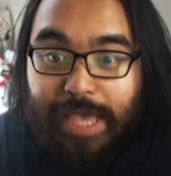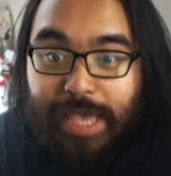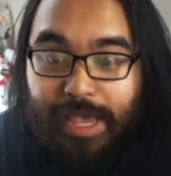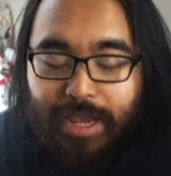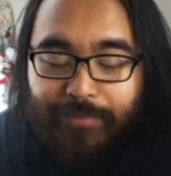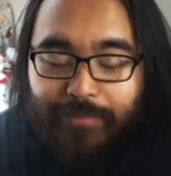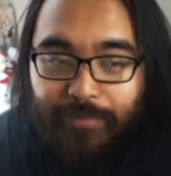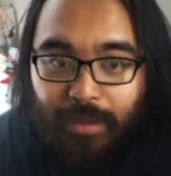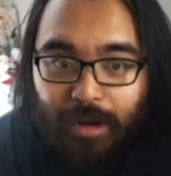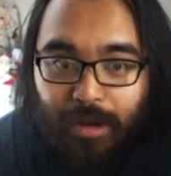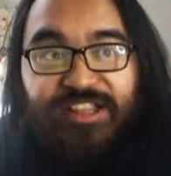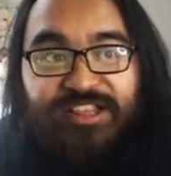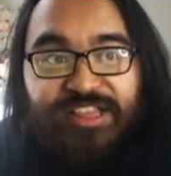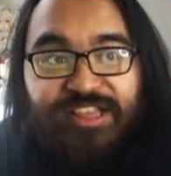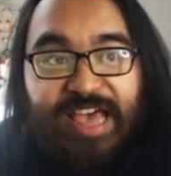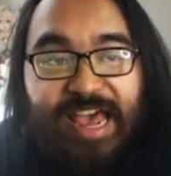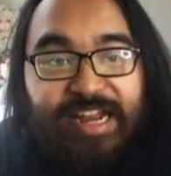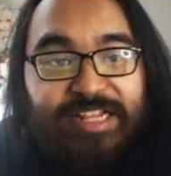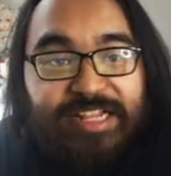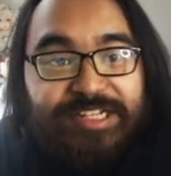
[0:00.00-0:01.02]
game?
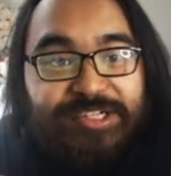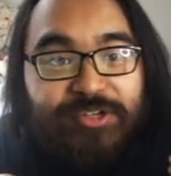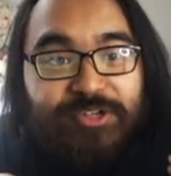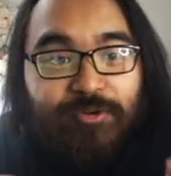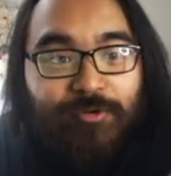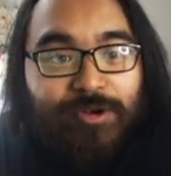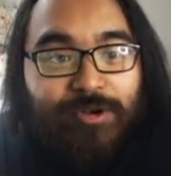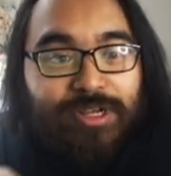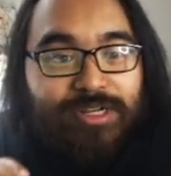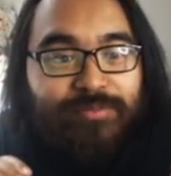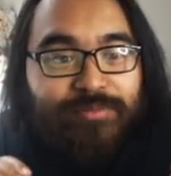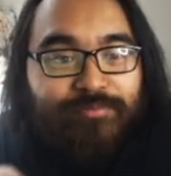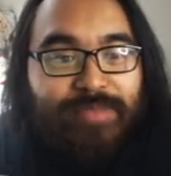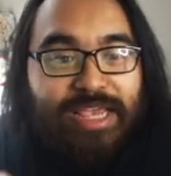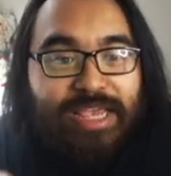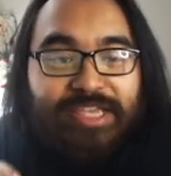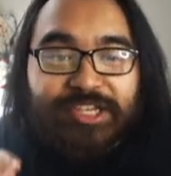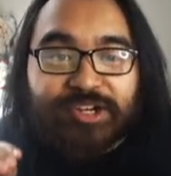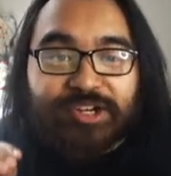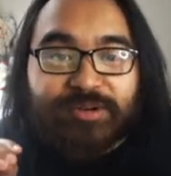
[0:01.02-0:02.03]
That is going to
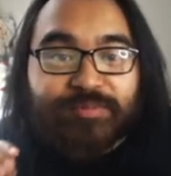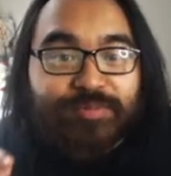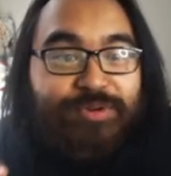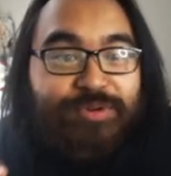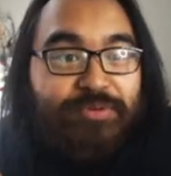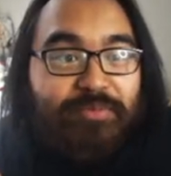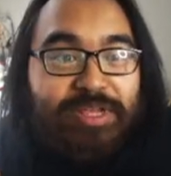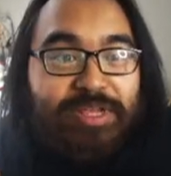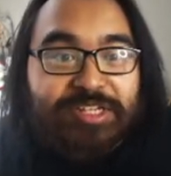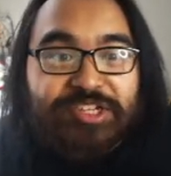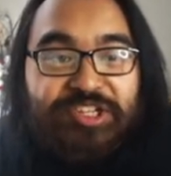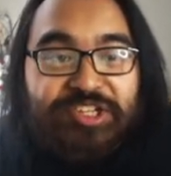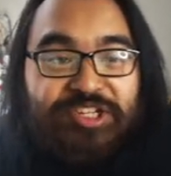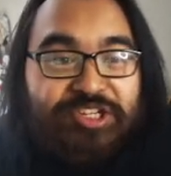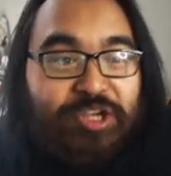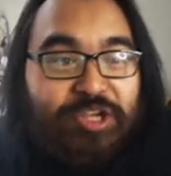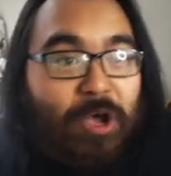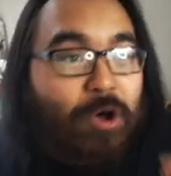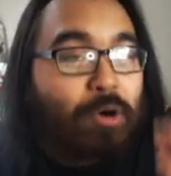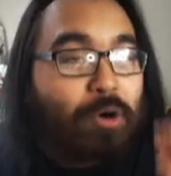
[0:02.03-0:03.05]
make your movement
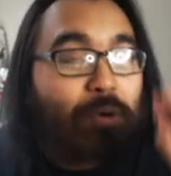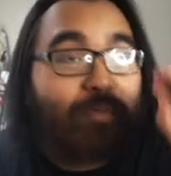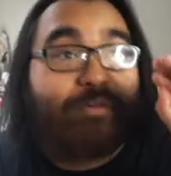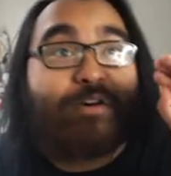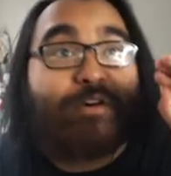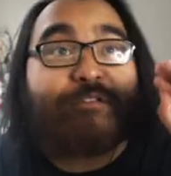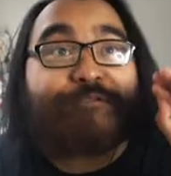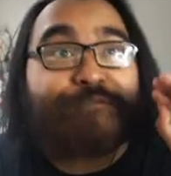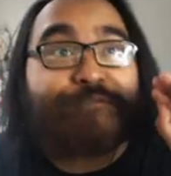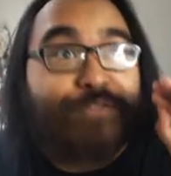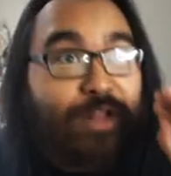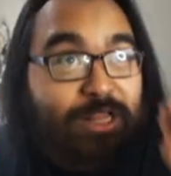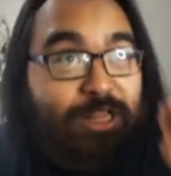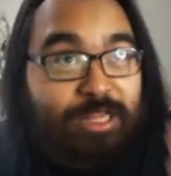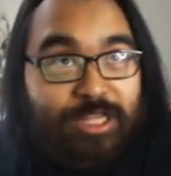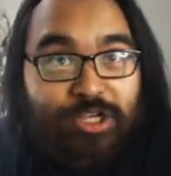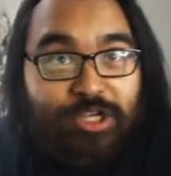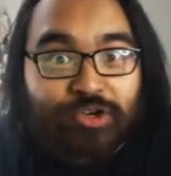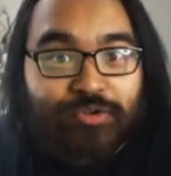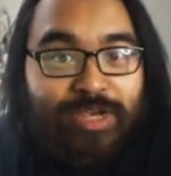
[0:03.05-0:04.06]
so
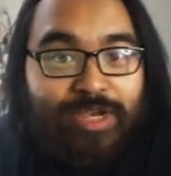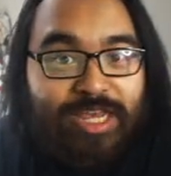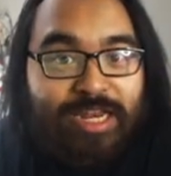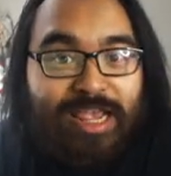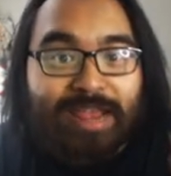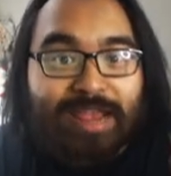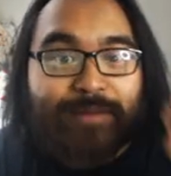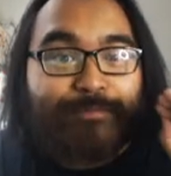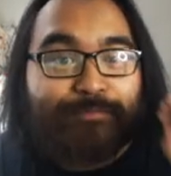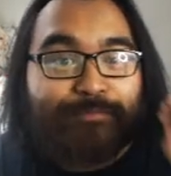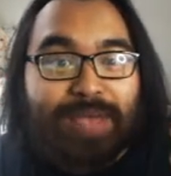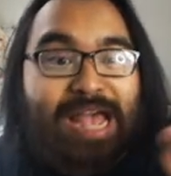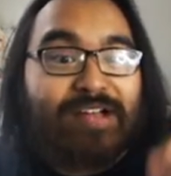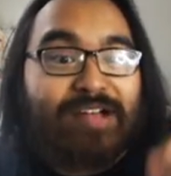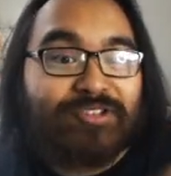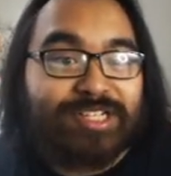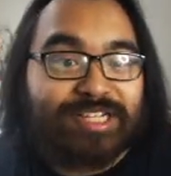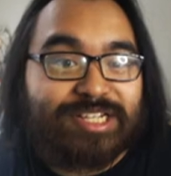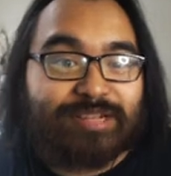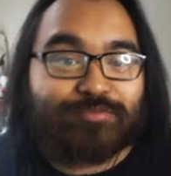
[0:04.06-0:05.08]
fluid and
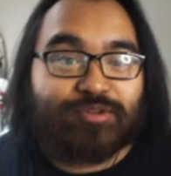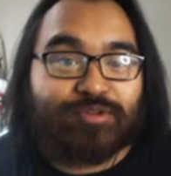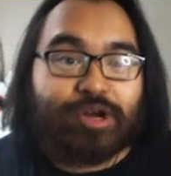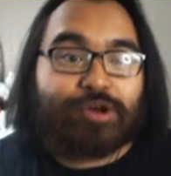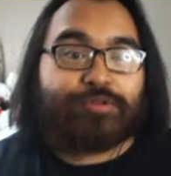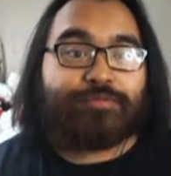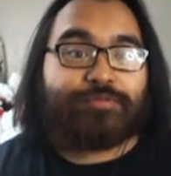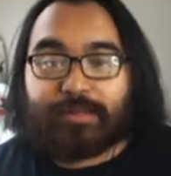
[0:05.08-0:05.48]
bouncy, bro.